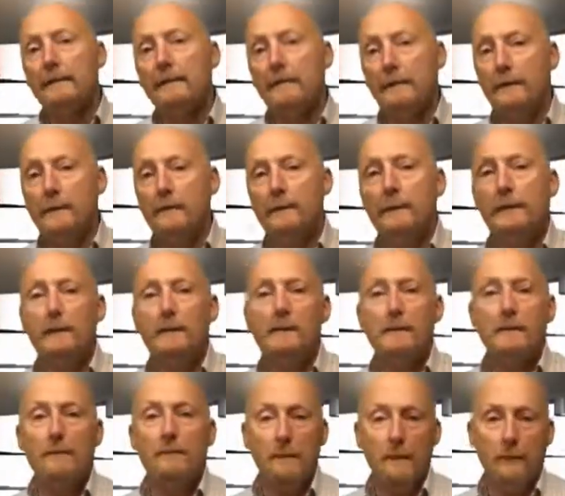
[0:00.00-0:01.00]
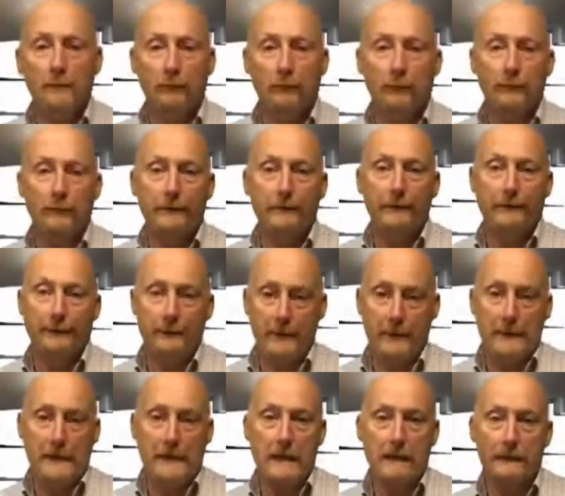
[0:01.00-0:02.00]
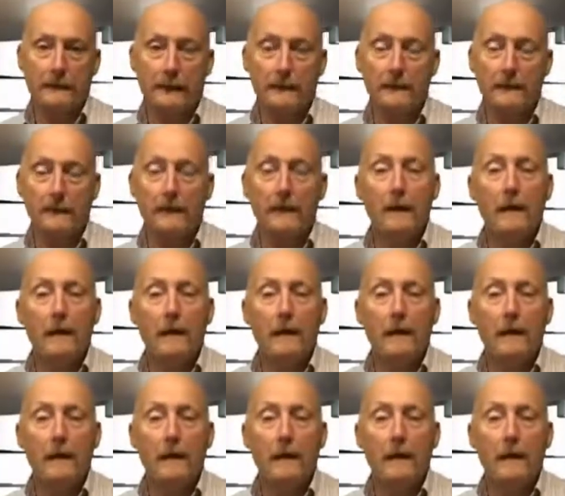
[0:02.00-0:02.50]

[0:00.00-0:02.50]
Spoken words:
vitamins, minerals and trace elements